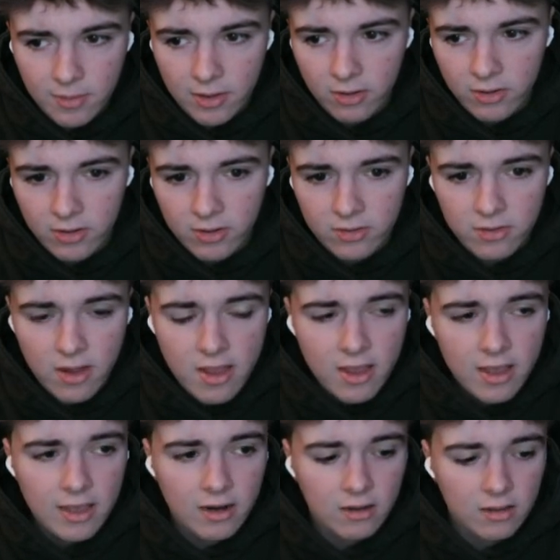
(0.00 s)
areas,
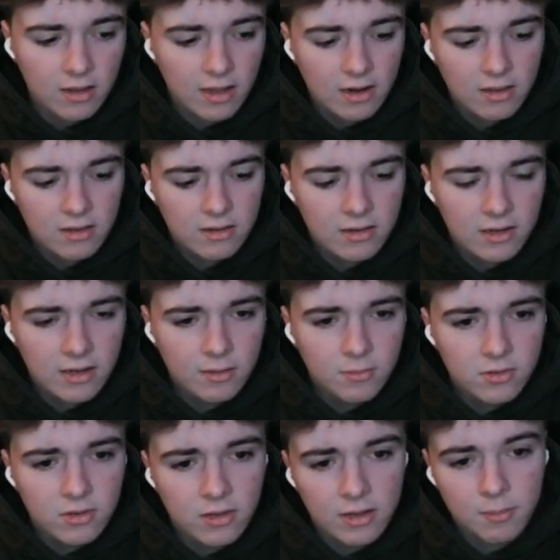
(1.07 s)
and a lot of the
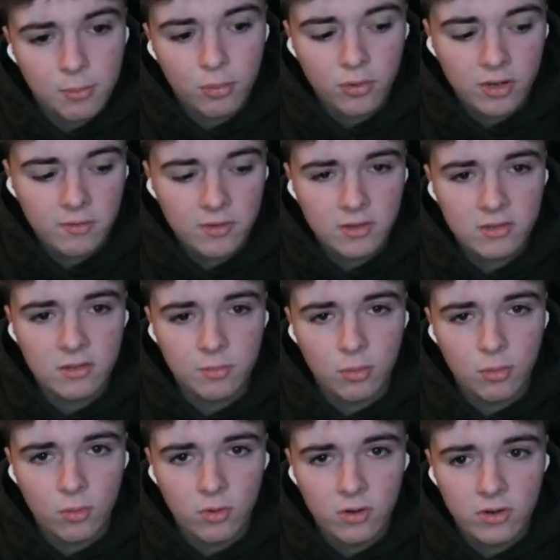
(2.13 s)
times previous
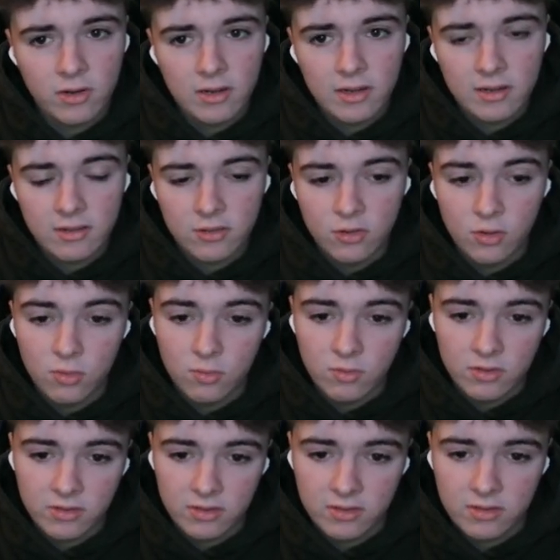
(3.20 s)
support is new
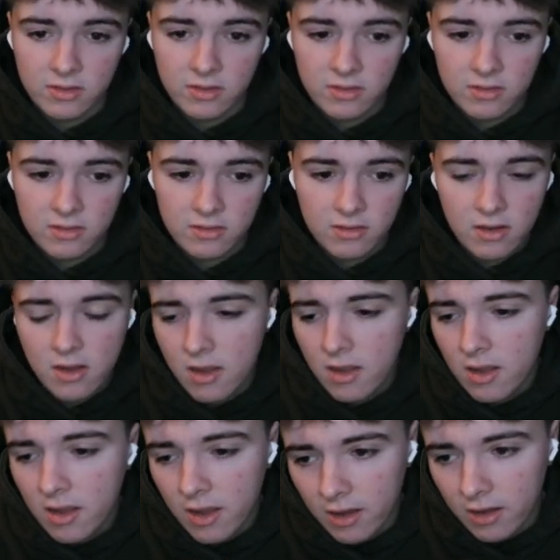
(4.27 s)
resistance,
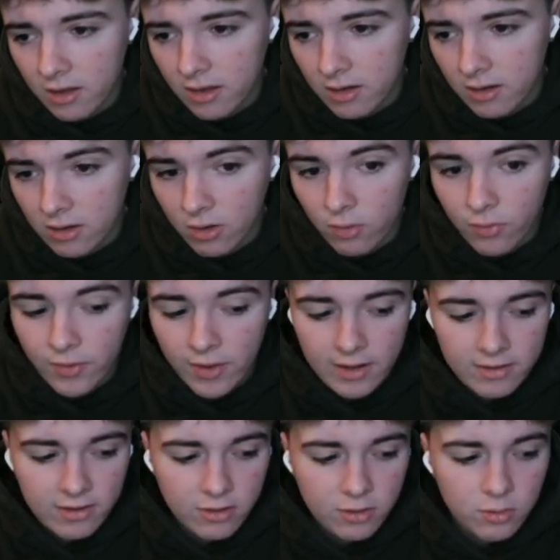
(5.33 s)
and
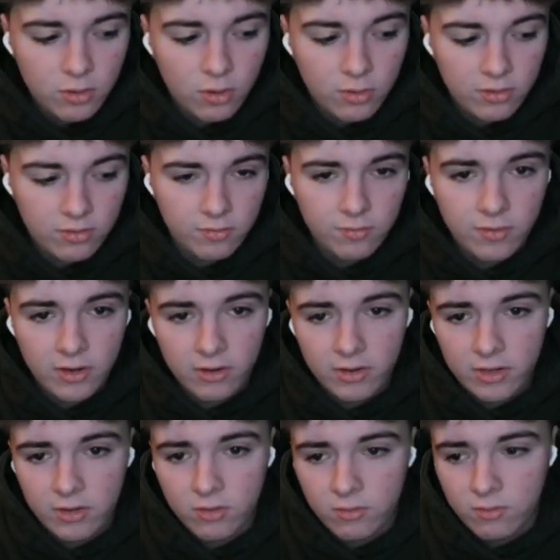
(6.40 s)
that's how it's a very
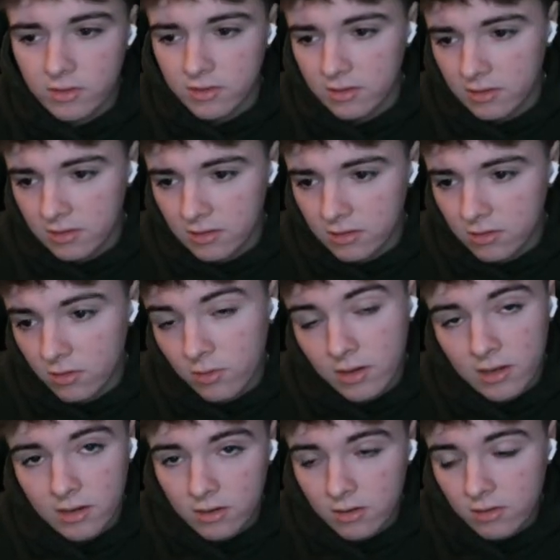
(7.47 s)
good resistance zone
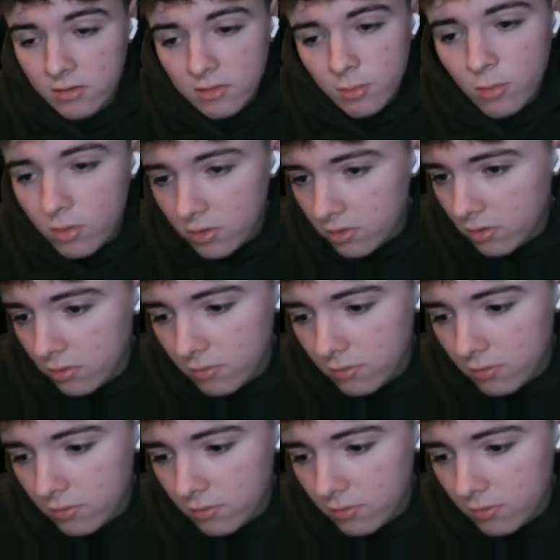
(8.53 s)
and a good support zone,